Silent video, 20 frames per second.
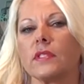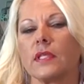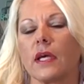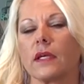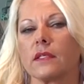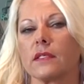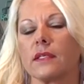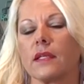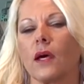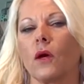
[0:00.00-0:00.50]

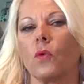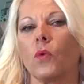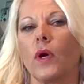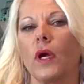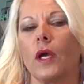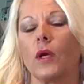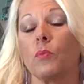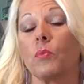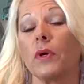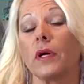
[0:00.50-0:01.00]
sex that
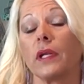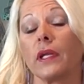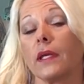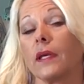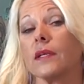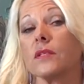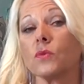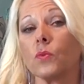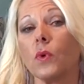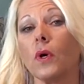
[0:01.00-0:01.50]
way, but
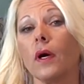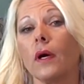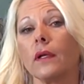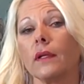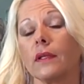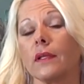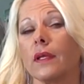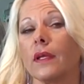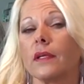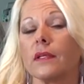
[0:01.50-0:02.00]
guess
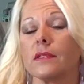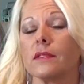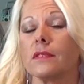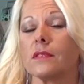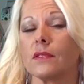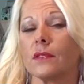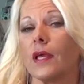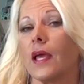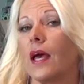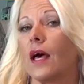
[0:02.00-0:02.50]
what? They can
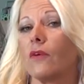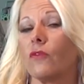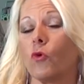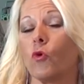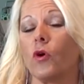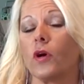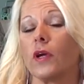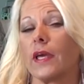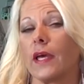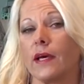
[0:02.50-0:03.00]
still have
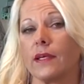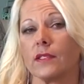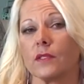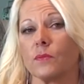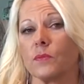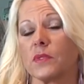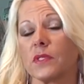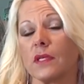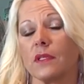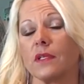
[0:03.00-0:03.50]

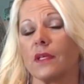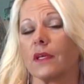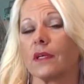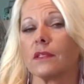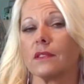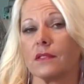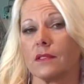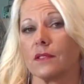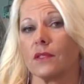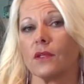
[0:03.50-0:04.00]
orgasms and they
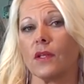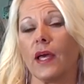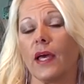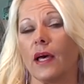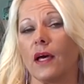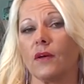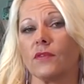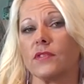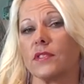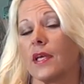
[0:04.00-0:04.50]
can still
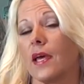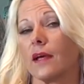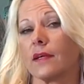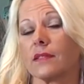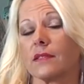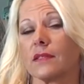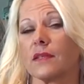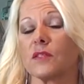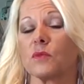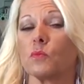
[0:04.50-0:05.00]
have
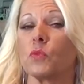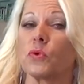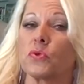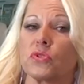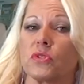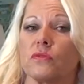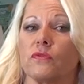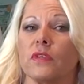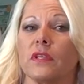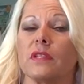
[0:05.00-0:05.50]
sex, because
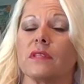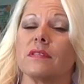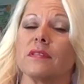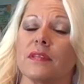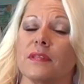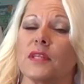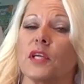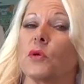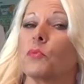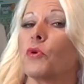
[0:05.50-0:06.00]
most of it is
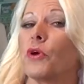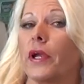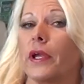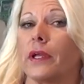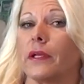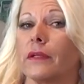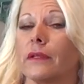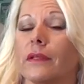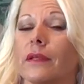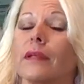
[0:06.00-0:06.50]
in their
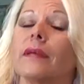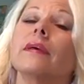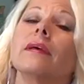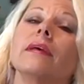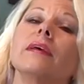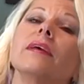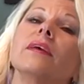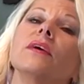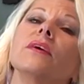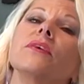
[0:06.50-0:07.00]
brain.
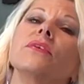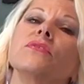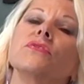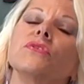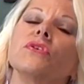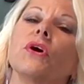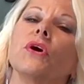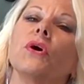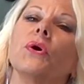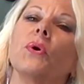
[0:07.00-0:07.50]

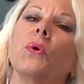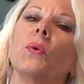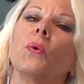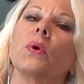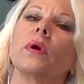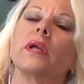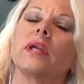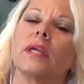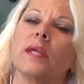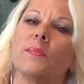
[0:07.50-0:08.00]

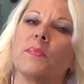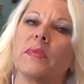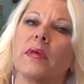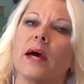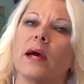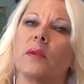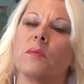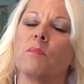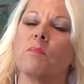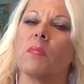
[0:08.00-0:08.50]
So keep
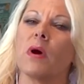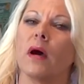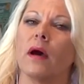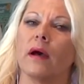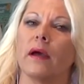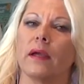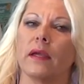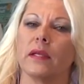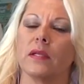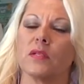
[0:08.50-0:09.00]
that in
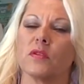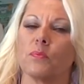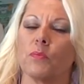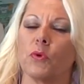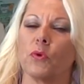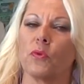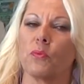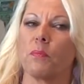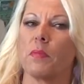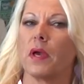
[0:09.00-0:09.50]
mind,
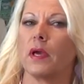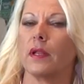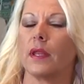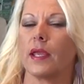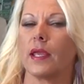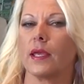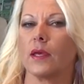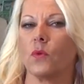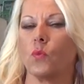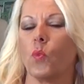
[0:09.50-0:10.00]
both men
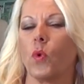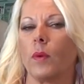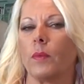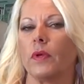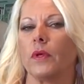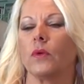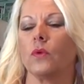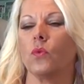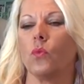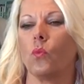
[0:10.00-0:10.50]
and
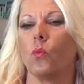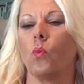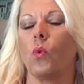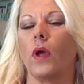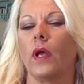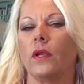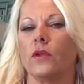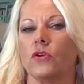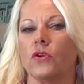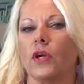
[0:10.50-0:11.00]
women,
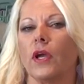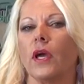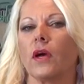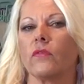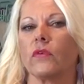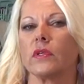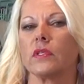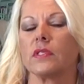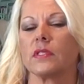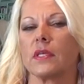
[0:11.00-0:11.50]
when you're
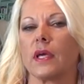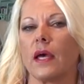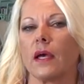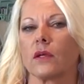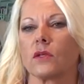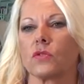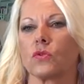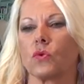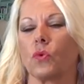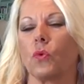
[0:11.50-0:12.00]
having
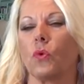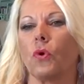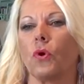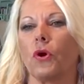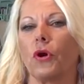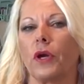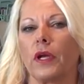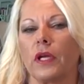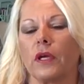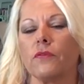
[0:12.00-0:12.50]
sex,
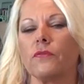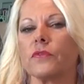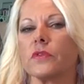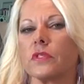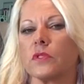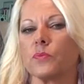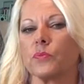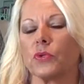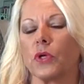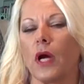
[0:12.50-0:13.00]
or if
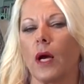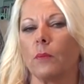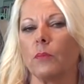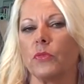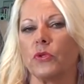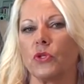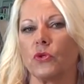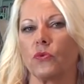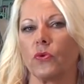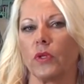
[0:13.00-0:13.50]
there's a
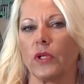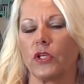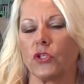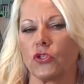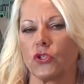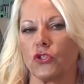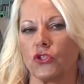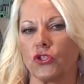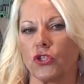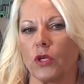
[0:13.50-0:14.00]
problem in your
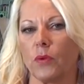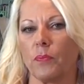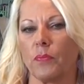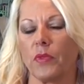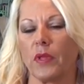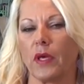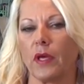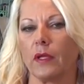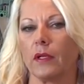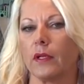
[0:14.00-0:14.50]
relationship
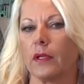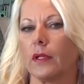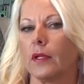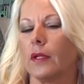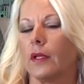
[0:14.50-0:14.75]
that,